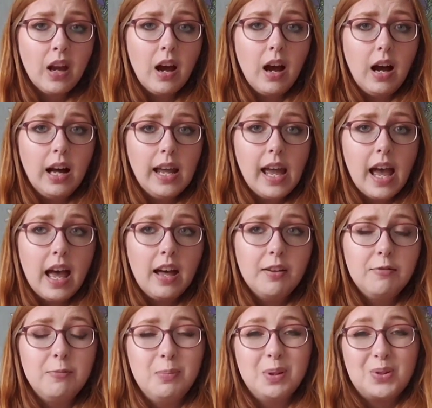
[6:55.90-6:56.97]
I
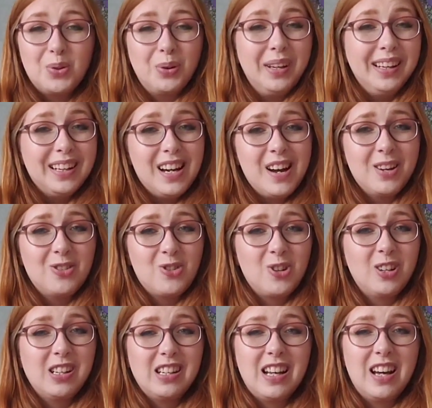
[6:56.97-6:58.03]
have between 100
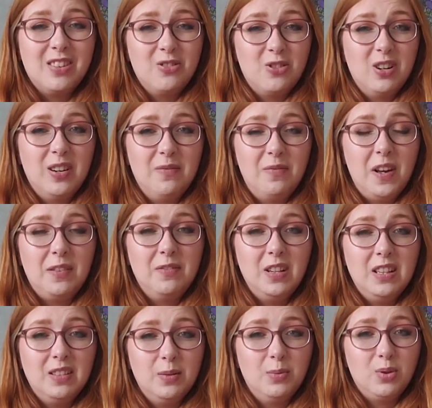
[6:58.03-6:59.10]
and 150
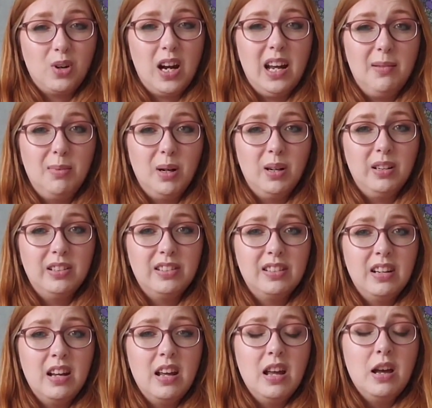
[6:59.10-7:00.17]
subscribers.
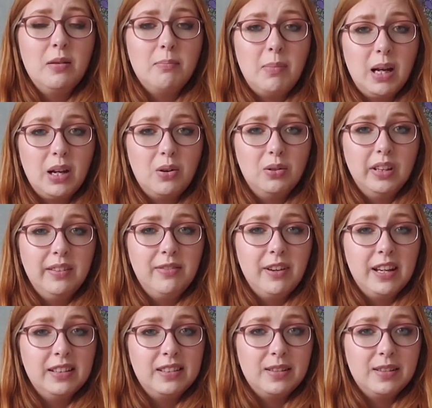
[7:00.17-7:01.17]
My OnlyFans